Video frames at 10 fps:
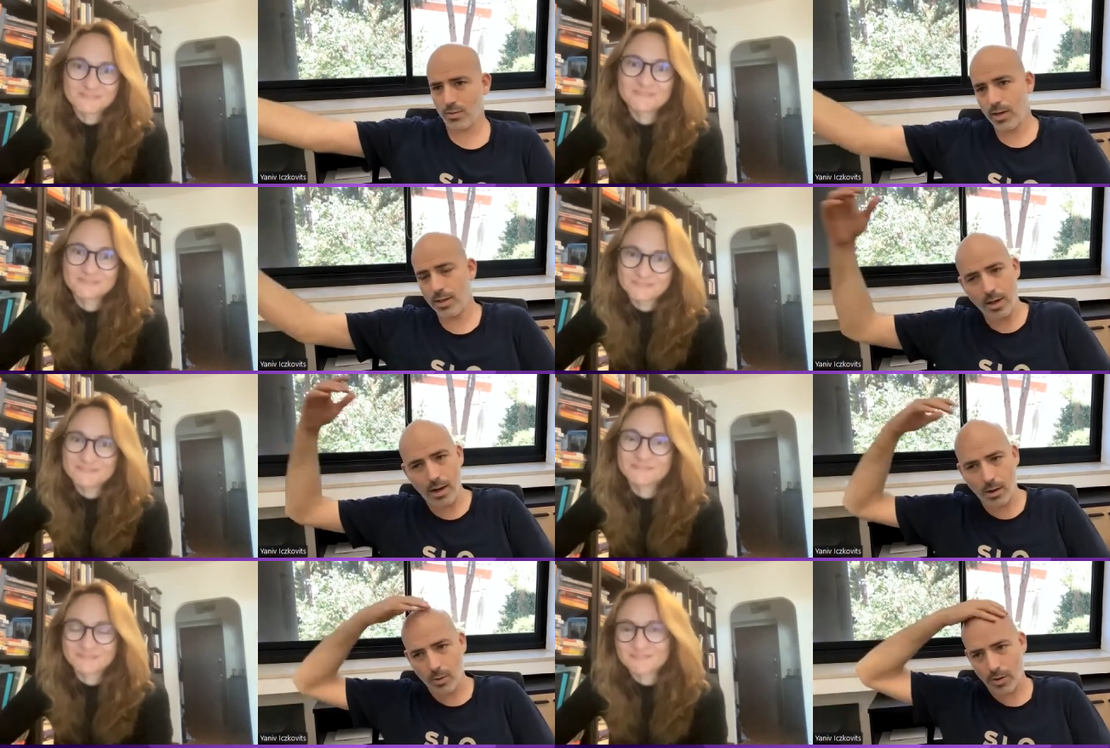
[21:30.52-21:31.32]
Speaker 1: right
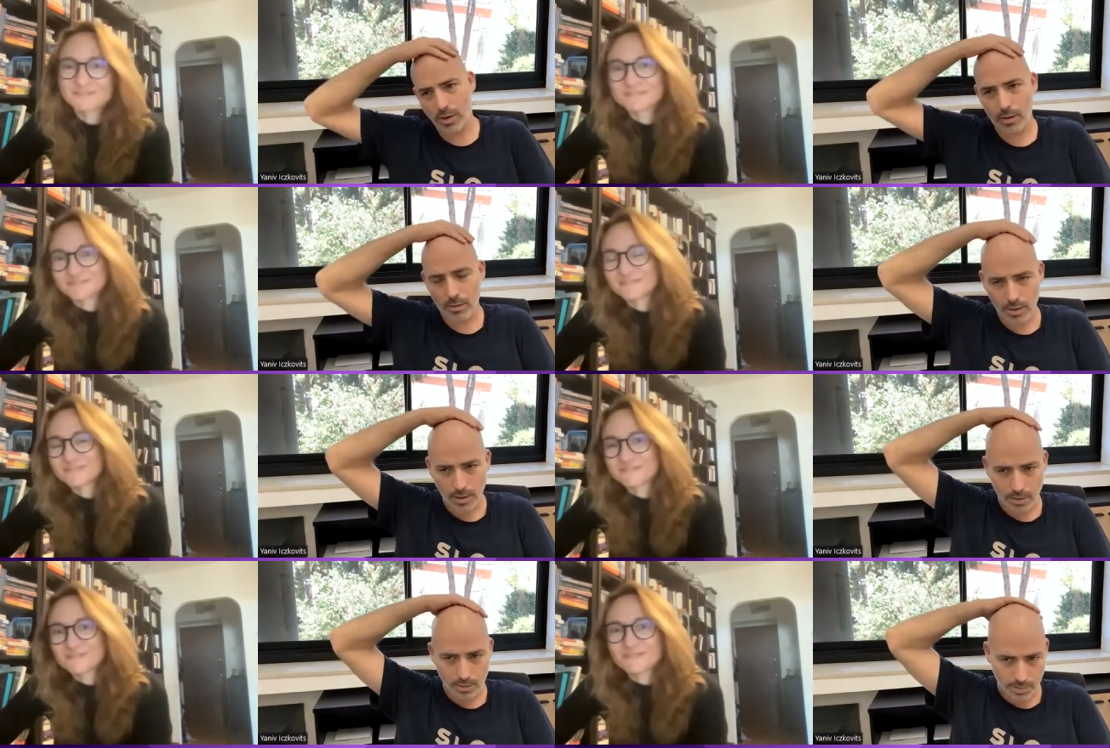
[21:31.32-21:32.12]
now or in,
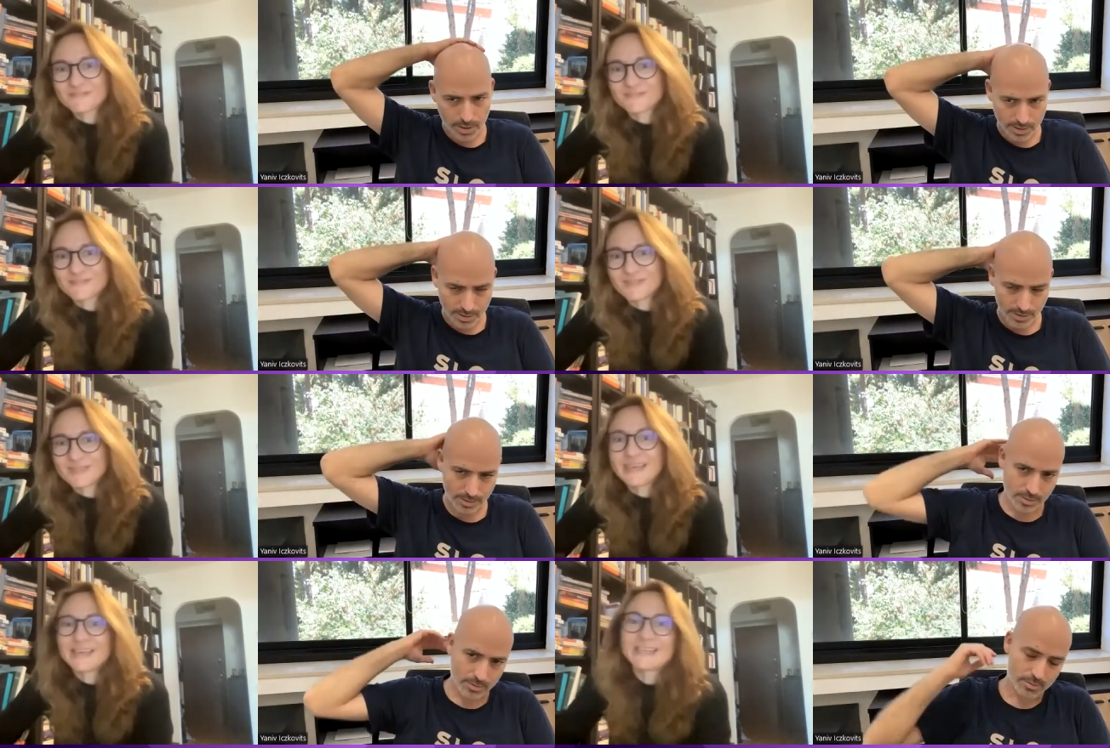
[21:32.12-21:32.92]
in other
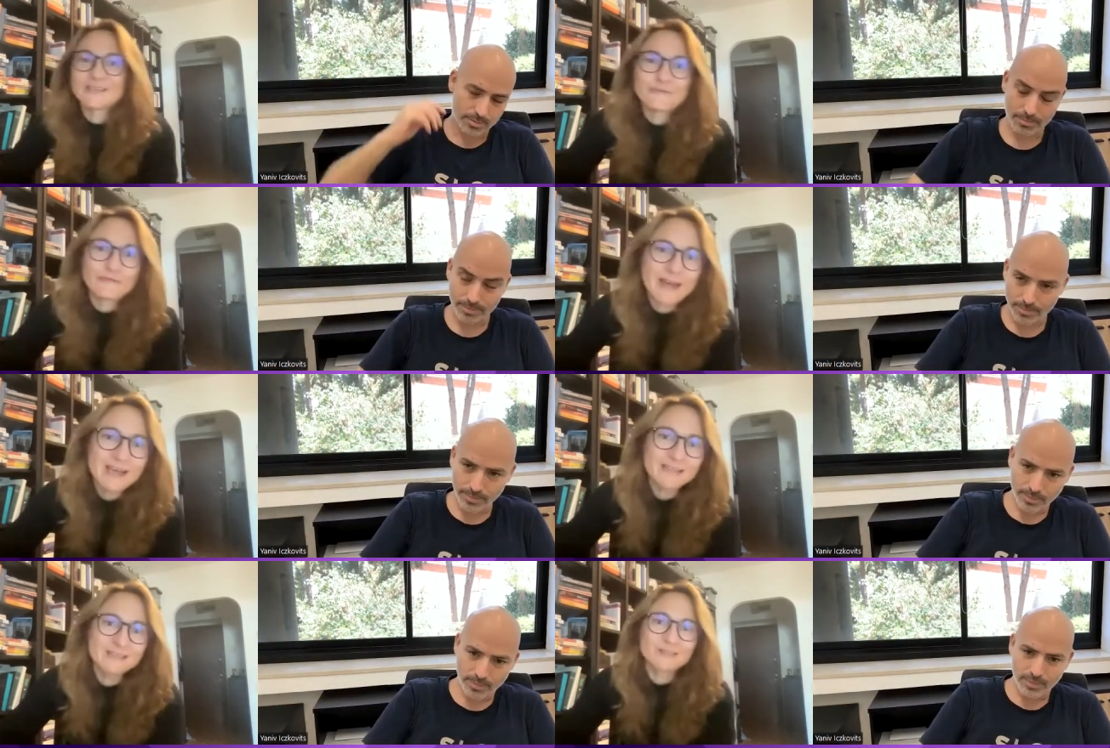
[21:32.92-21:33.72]
places. So.
Speaker 2: In
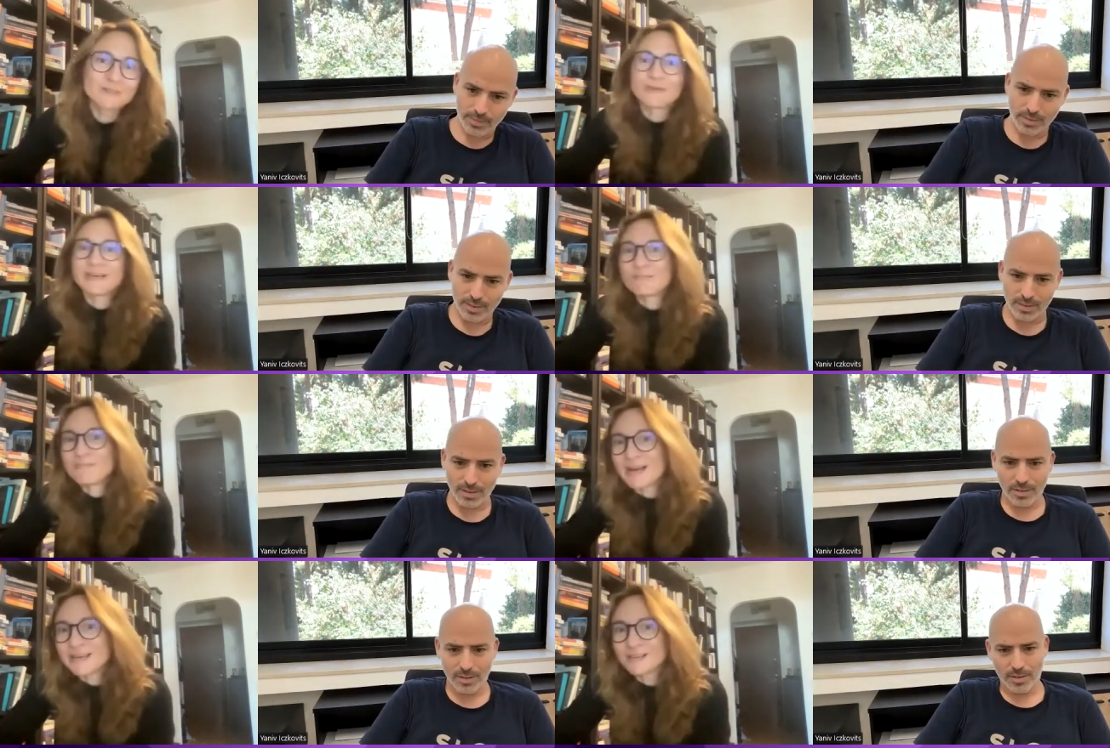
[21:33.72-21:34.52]
France, where
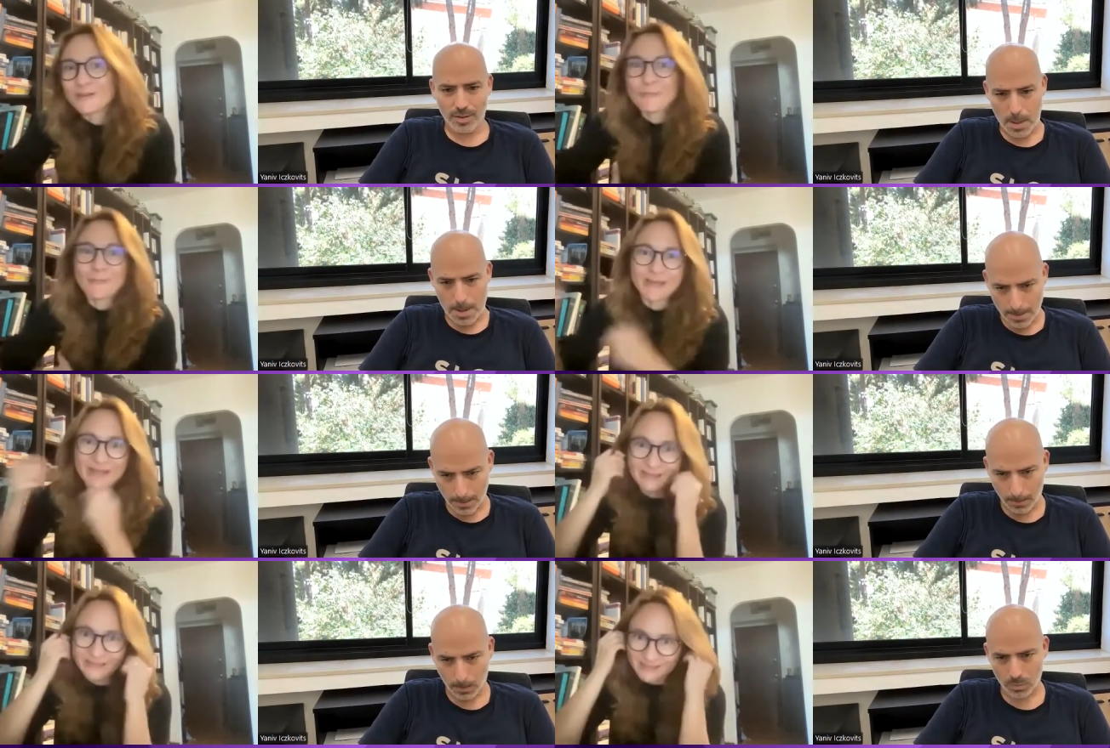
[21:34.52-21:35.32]
Marine Le
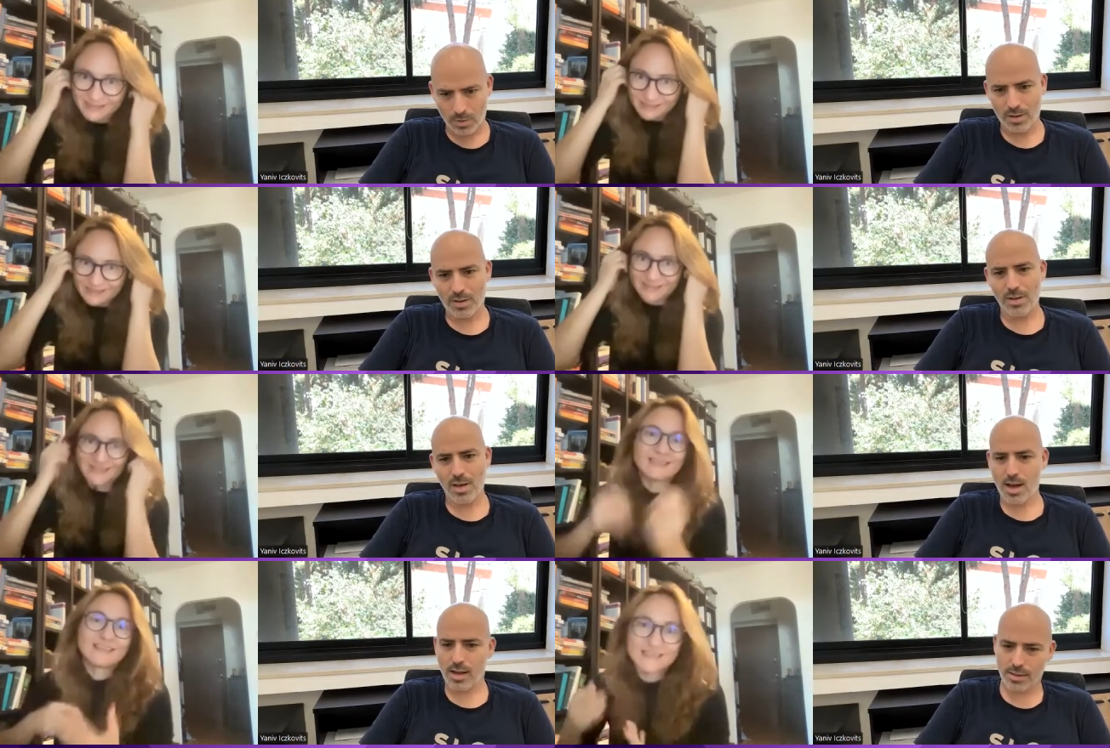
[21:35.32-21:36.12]
Pen. Uh...
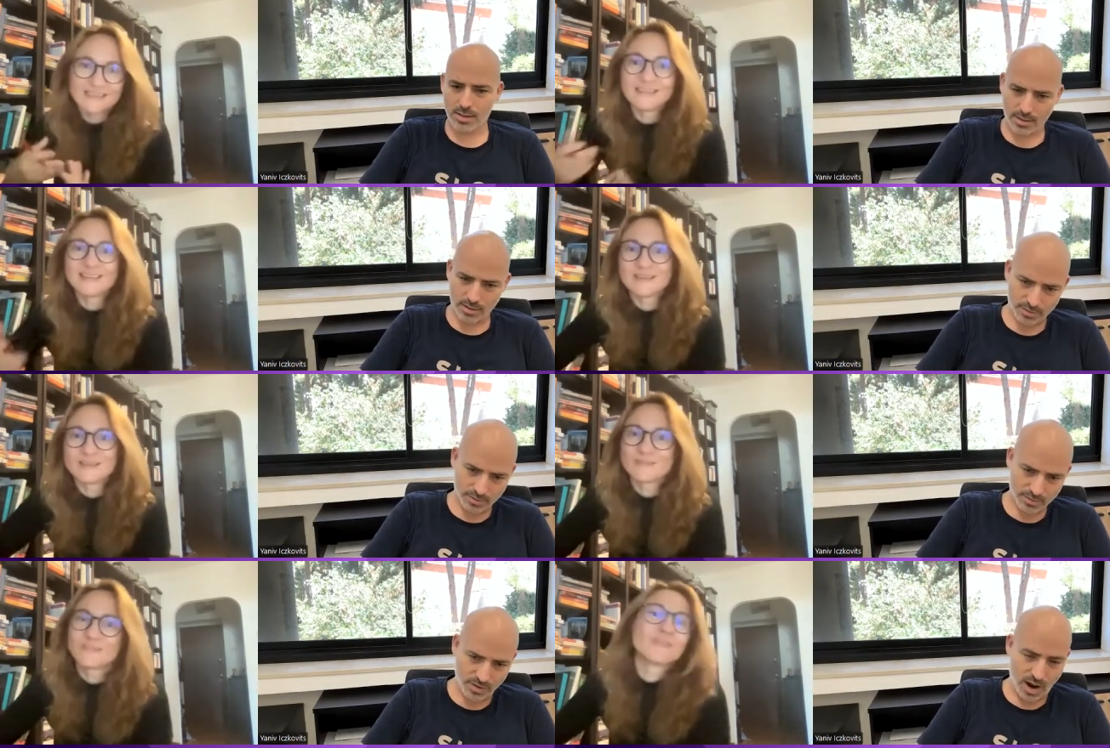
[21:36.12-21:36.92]

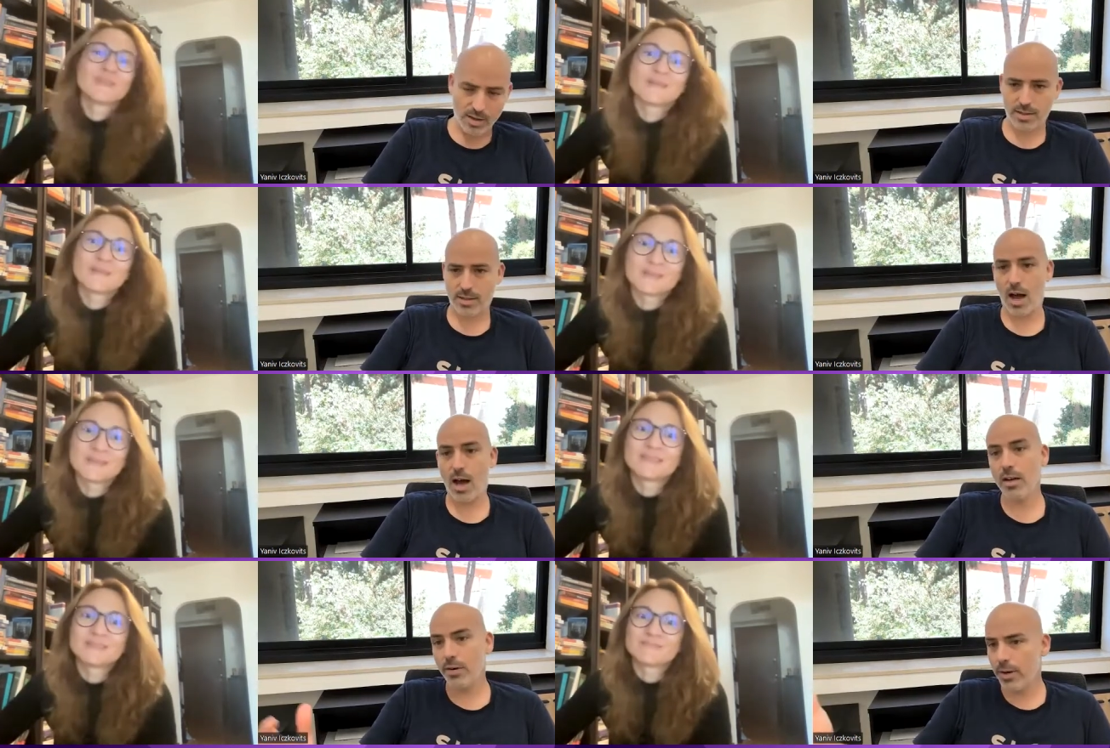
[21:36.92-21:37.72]
Speaker 1: Yes, France,
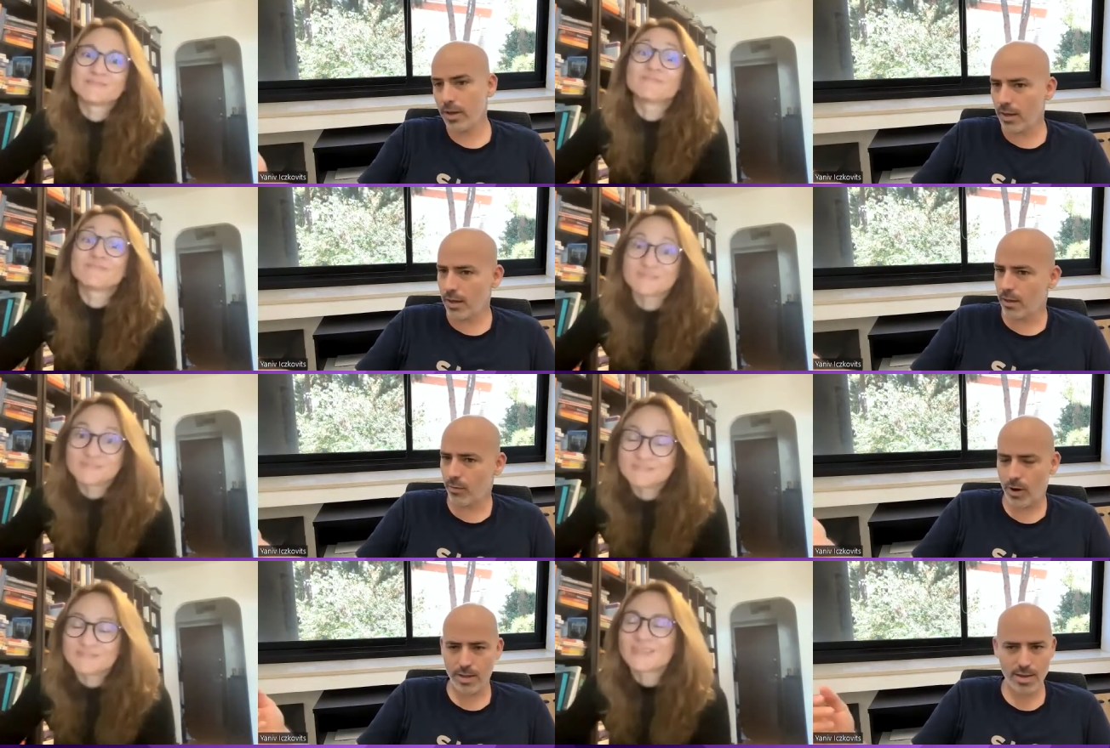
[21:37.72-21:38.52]
Hungary right